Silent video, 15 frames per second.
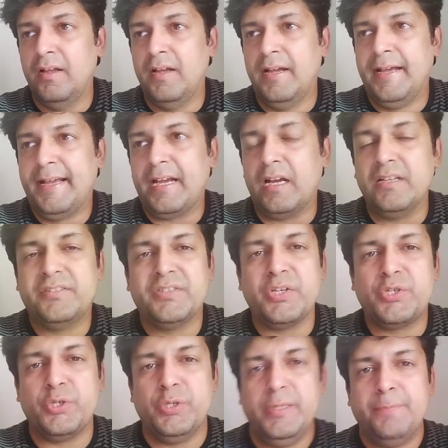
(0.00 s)
Hey guys,
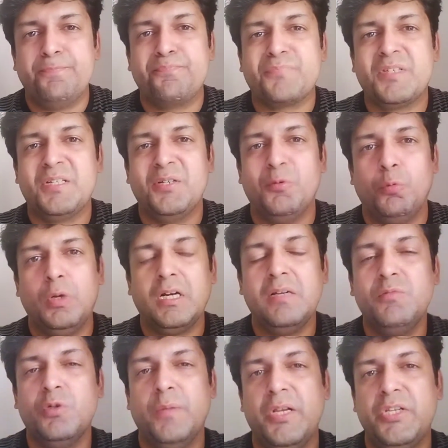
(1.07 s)
Sachin here. Welcome
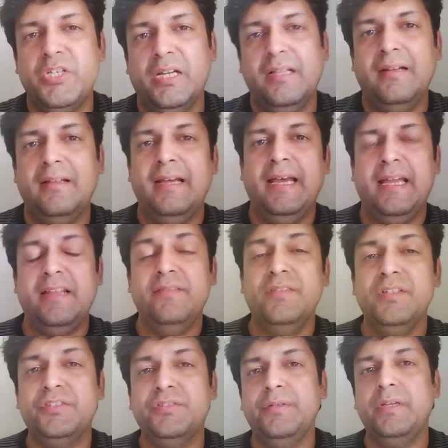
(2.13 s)
to my channel, and in
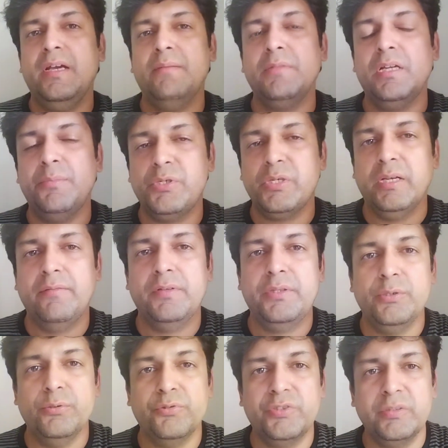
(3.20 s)
this video I'm going to be sharing with
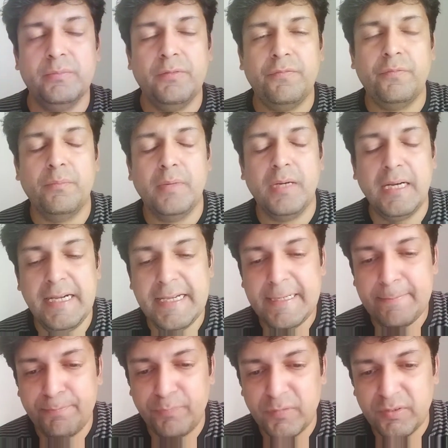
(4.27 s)
you some of my
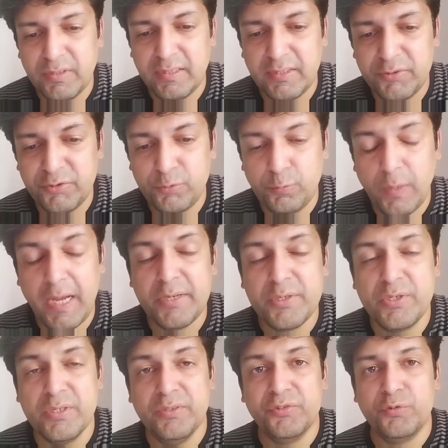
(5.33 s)

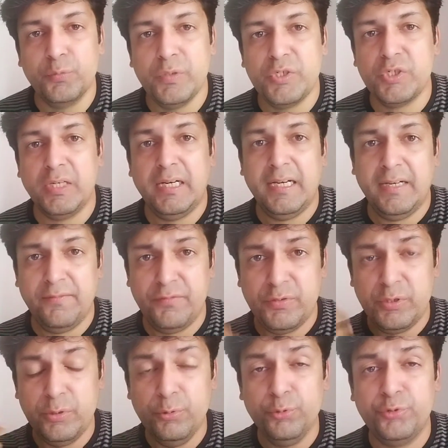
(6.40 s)
strategies which I have
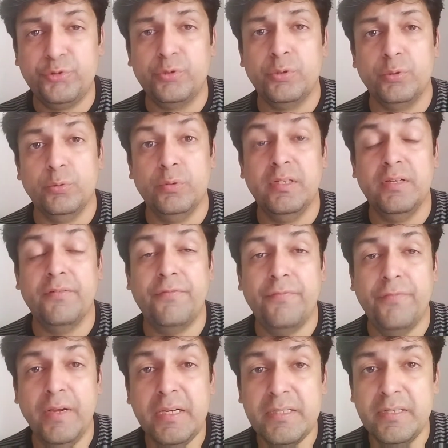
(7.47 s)
used to do
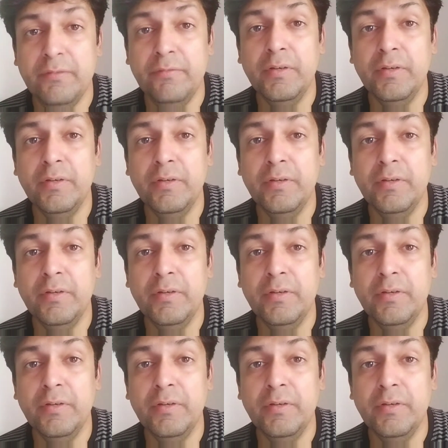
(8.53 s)
effective